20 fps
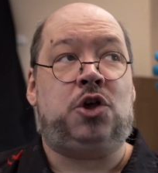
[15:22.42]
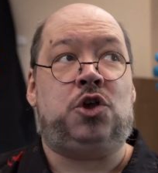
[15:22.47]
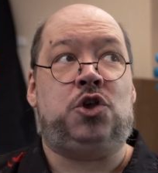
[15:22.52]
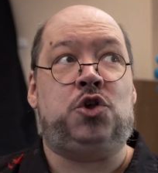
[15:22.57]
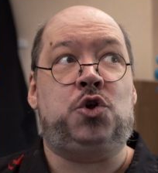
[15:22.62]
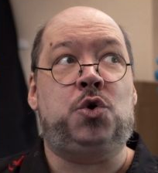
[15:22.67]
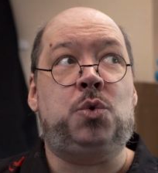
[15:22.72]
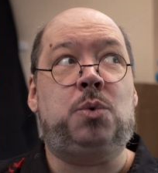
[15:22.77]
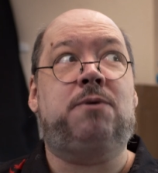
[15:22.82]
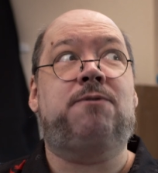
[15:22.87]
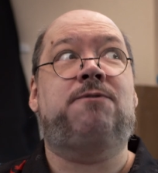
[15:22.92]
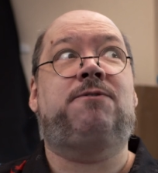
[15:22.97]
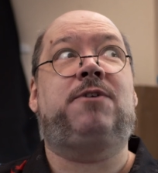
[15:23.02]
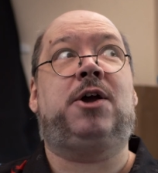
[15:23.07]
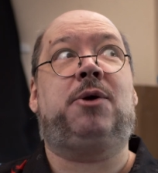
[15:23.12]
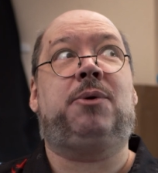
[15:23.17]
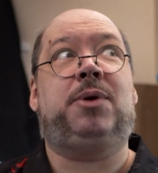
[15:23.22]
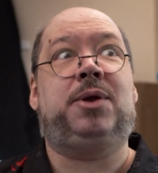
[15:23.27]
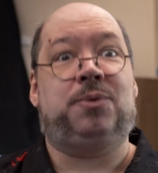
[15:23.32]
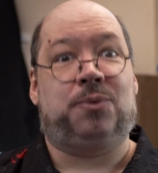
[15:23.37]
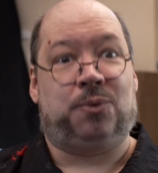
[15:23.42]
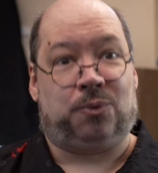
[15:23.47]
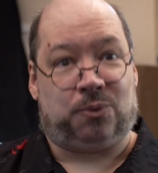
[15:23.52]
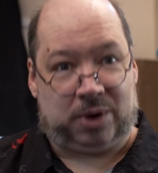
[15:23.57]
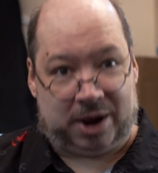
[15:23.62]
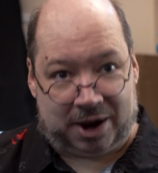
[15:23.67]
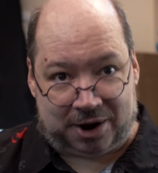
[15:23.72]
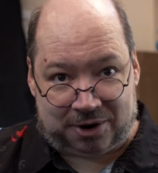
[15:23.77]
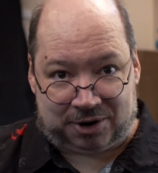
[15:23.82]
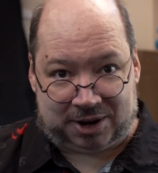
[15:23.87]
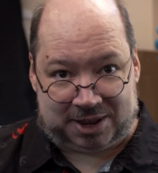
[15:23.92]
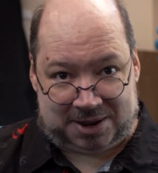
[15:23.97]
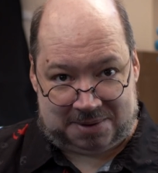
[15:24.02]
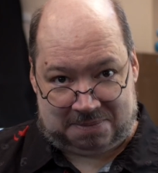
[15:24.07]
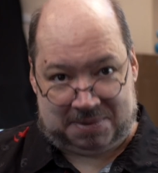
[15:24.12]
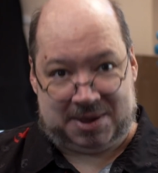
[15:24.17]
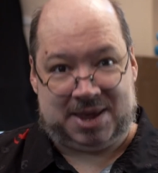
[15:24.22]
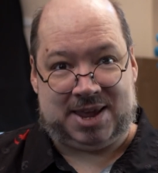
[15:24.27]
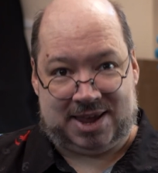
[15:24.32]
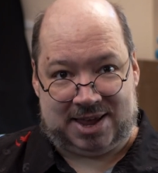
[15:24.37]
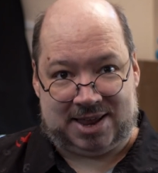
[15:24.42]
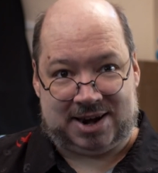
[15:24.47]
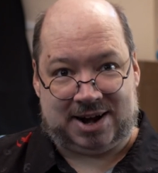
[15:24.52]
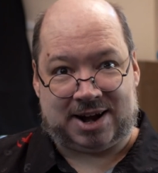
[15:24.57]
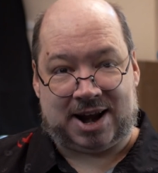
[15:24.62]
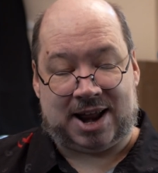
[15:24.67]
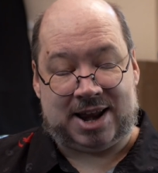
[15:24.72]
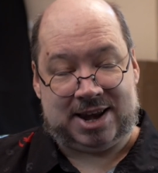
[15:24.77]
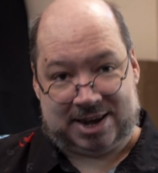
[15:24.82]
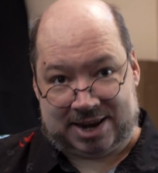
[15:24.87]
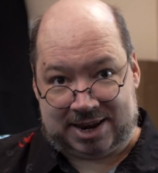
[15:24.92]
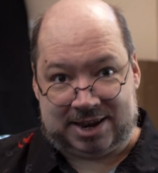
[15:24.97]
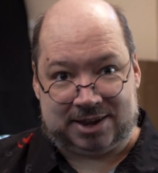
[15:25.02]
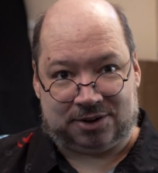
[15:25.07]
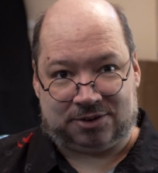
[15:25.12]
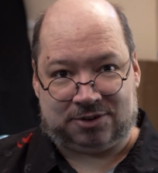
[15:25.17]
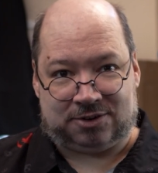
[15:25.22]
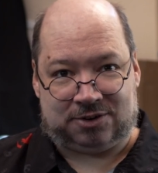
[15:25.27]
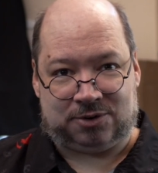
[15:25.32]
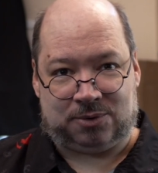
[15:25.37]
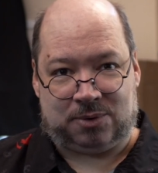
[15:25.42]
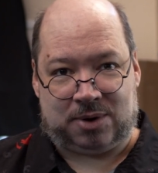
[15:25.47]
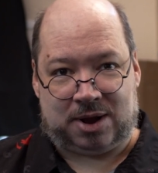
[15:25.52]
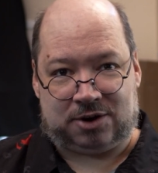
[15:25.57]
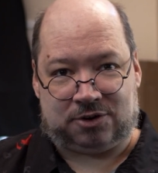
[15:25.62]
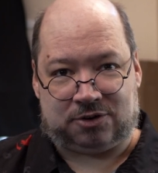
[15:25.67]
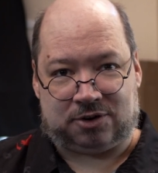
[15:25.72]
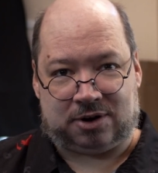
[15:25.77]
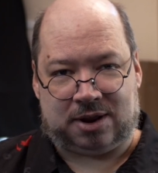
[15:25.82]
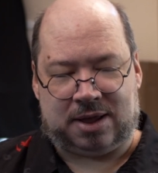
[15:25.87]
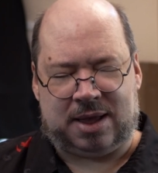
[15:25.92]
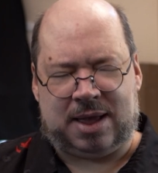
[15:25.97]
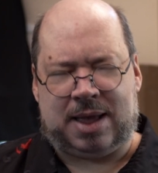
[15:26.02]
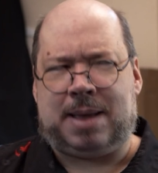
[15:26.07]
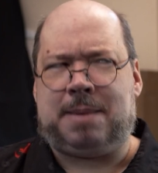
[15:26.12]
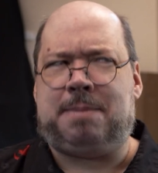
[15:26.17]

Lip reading: You will very rarely be in an ideal situation.